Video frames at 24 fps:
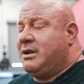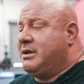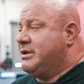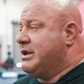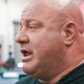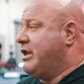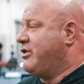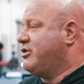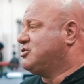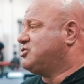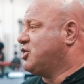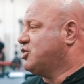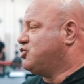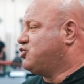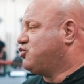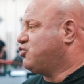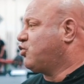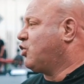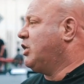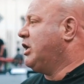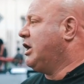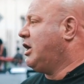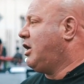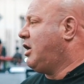Now there's a
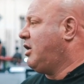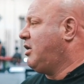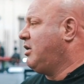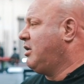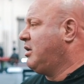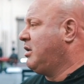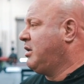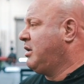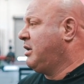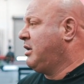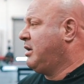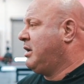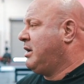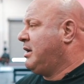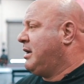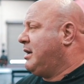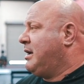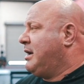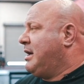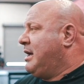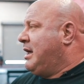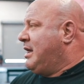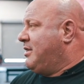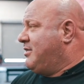drill
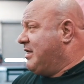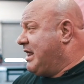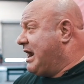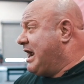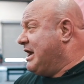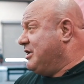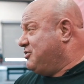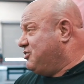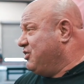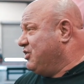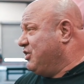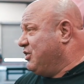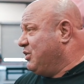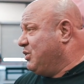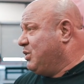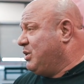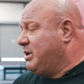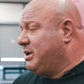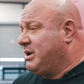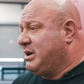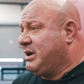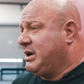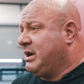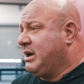that I
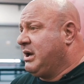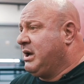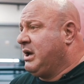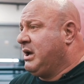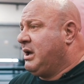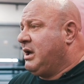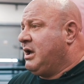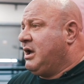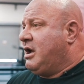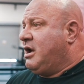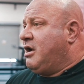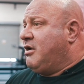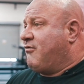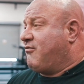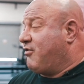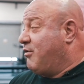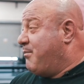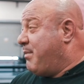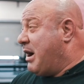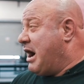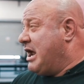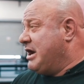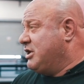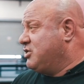do
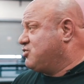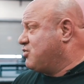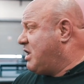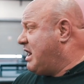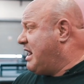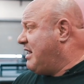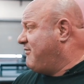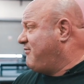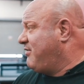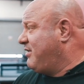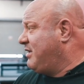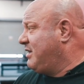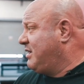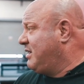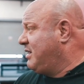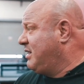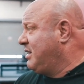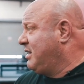for body drive.